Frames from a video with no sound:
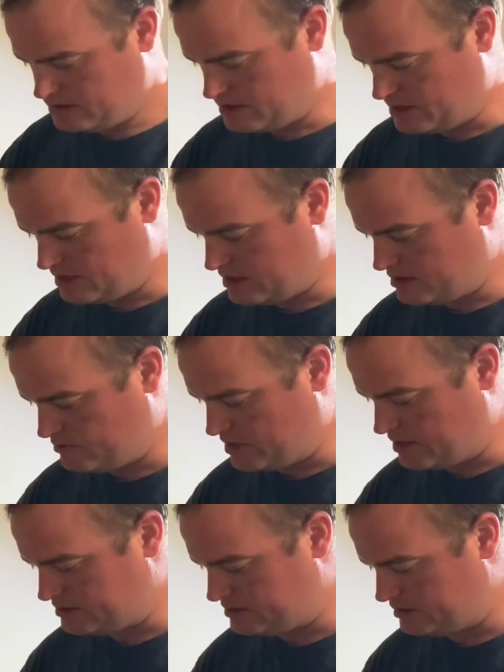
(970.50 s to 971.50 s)
And
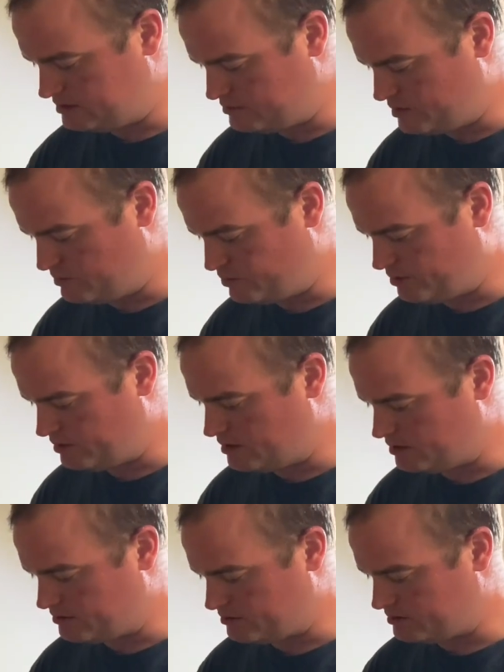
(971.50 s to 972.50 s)
mine seems to be pretty
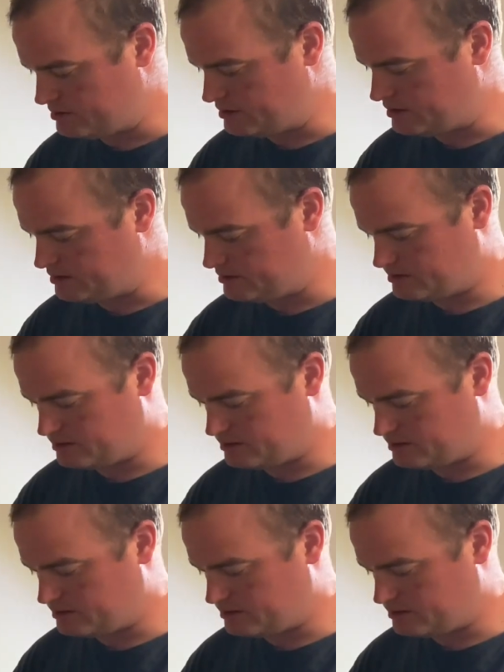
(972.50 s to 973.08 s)
doggone clean.